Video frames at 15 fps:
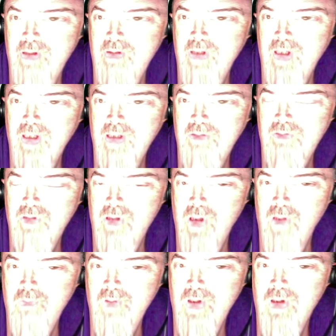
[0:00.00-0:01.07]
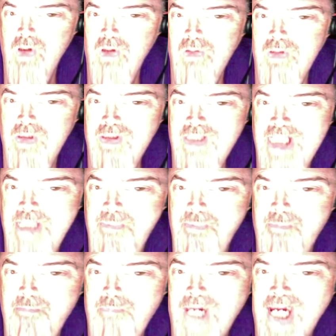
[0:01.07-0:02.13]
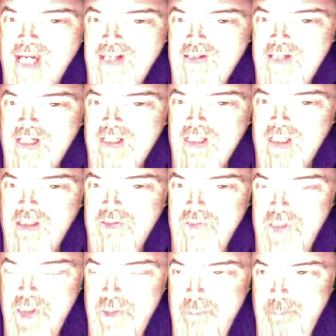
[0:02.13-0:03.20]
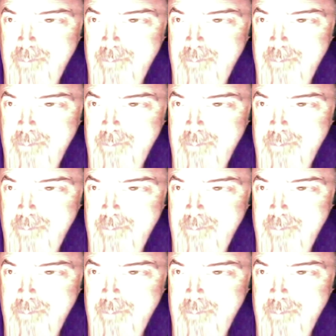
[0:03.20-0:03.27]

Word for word: they took over called DeepMind Technologies.